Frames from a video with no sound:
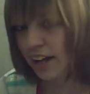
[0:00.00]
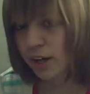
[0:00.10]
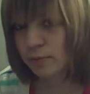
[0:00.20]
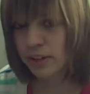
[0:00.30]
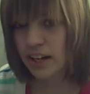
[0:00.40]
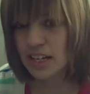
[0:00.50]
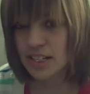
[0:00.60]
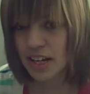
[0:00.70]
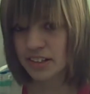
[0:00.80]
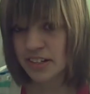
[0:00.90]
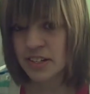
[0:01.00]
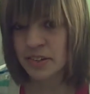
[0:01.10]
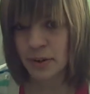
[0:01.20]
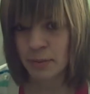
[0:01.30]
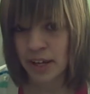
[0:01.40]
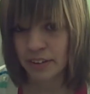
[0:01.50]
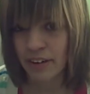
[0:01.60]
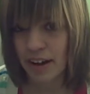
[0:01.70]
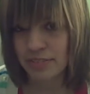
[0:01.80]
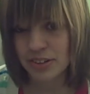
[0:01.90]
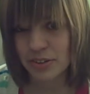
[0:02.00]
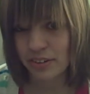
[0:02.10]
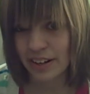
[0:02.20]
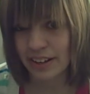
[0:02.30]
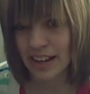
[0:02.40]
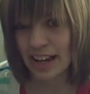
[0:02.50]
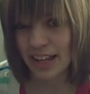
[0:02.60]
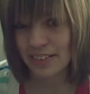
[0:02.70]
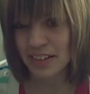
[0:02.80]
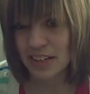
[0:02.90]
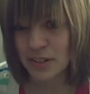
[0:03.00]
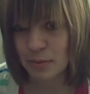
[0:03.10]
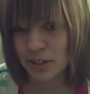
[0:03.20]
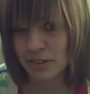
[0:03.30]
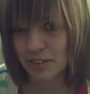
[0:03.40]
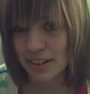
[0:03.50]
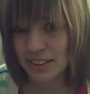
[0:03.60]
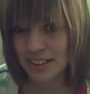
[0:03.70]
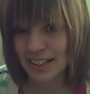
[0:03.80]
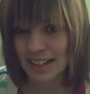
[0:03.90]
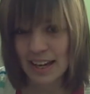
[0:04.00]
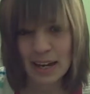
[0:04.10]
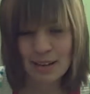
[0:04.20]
I hope you guys like this snowman craft tutorial, and thanks so much for watching.